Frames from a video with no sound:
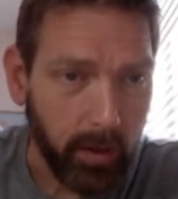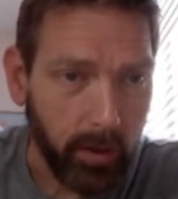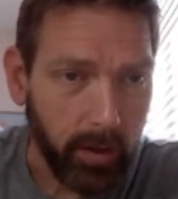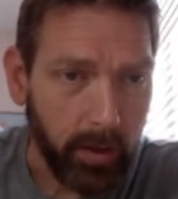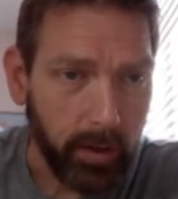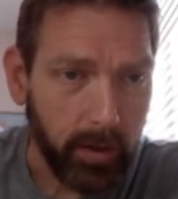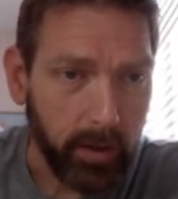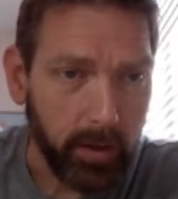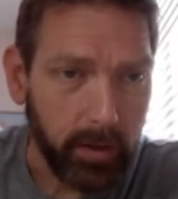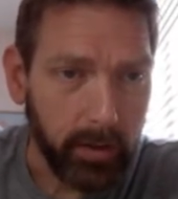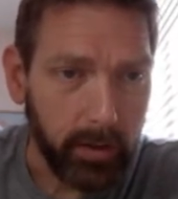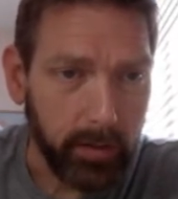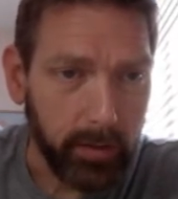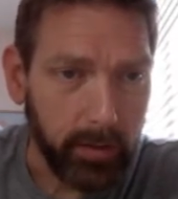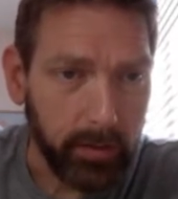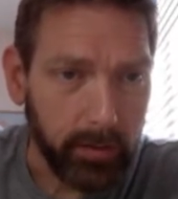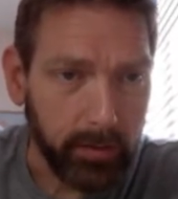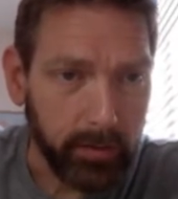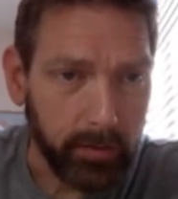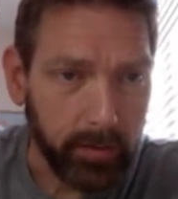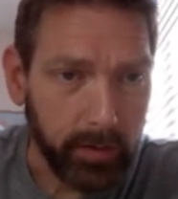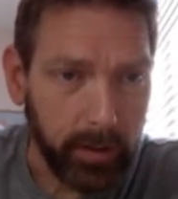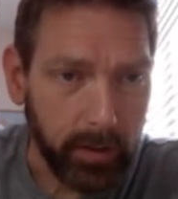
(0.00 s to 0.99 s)

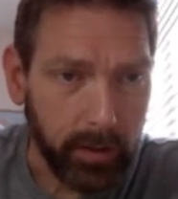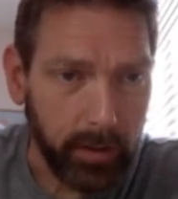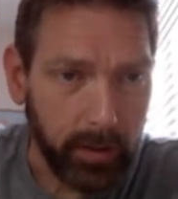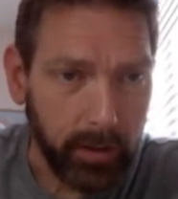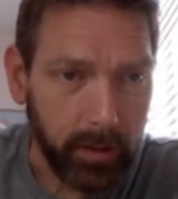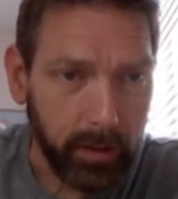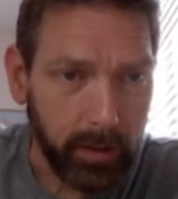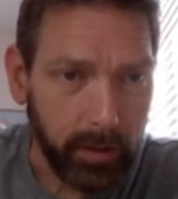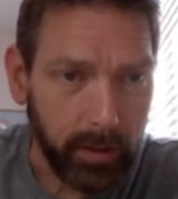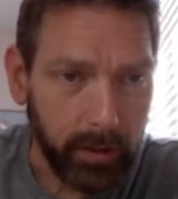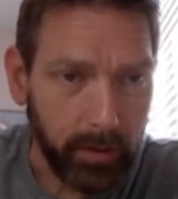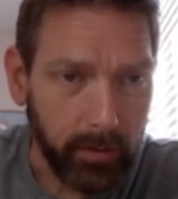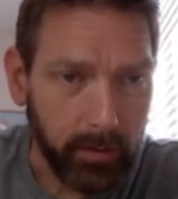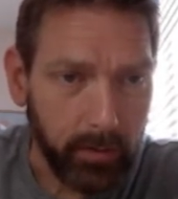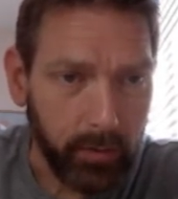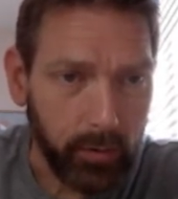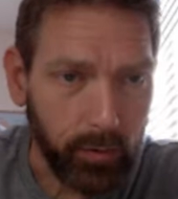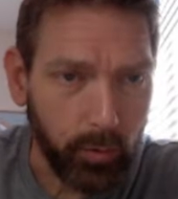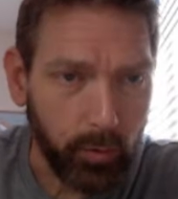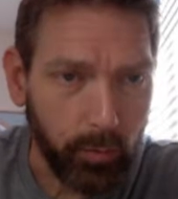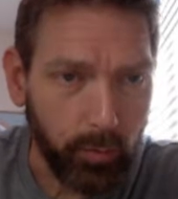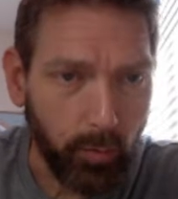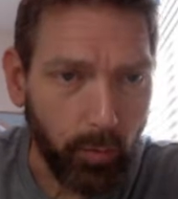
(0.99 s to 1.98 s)
is the
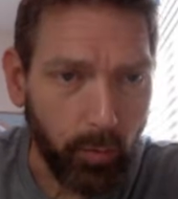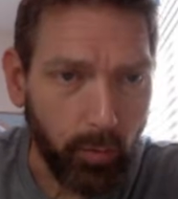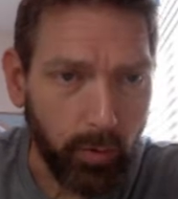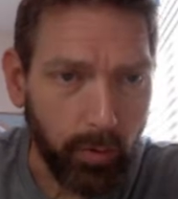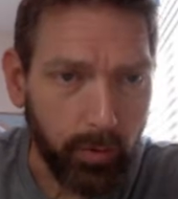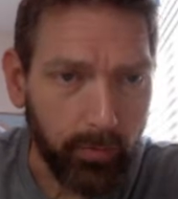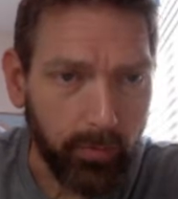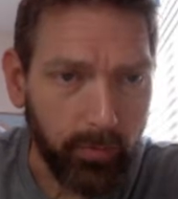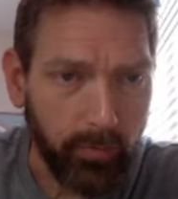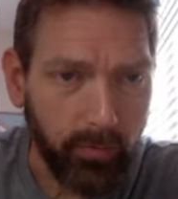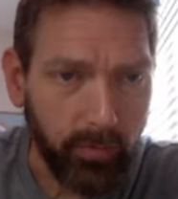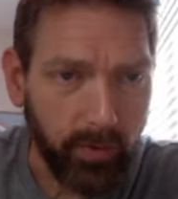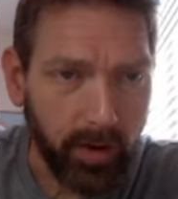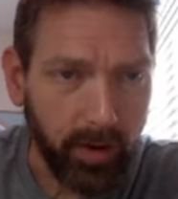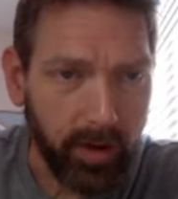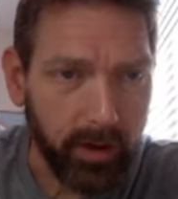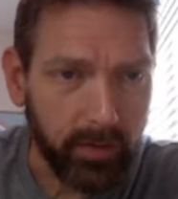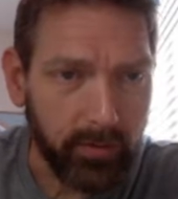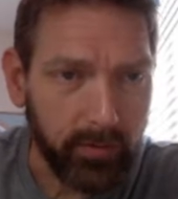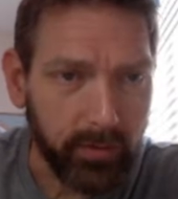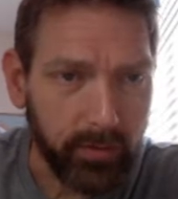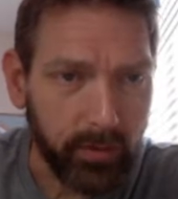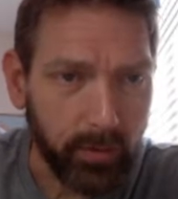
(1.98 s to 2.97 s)

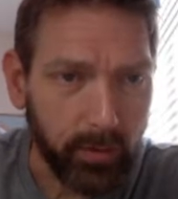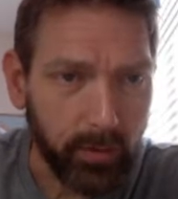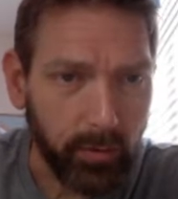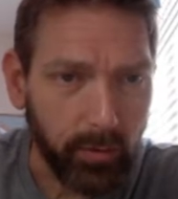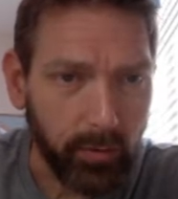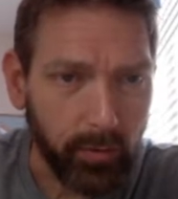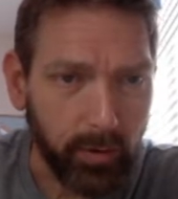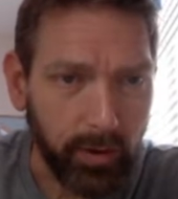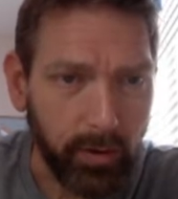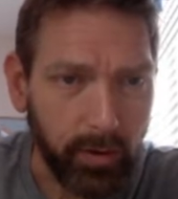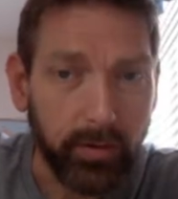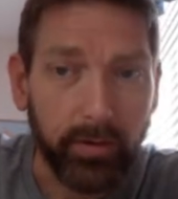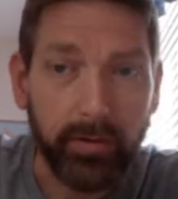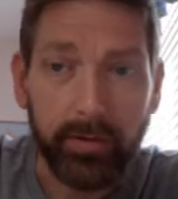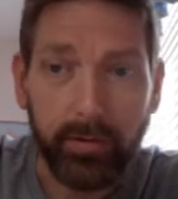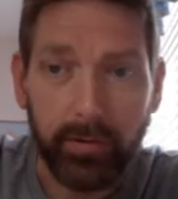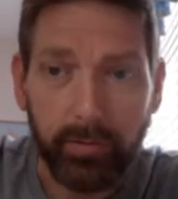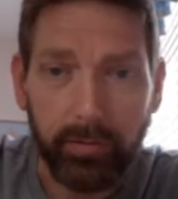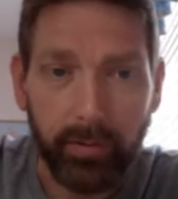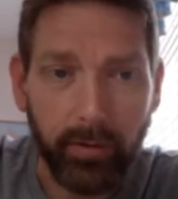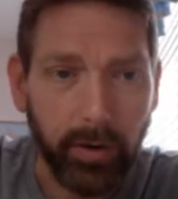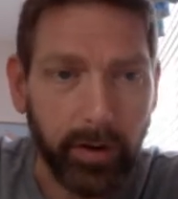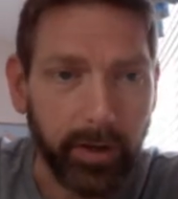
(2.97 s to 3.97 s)
2.50 liters.
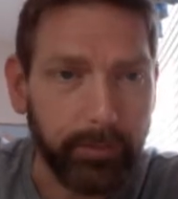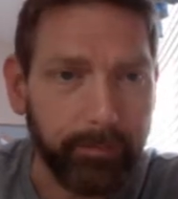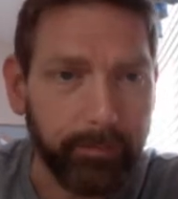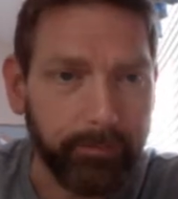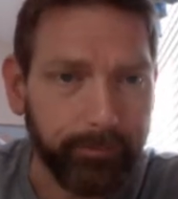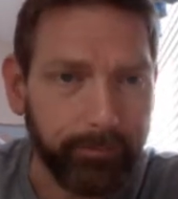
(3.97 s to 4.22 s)
Great.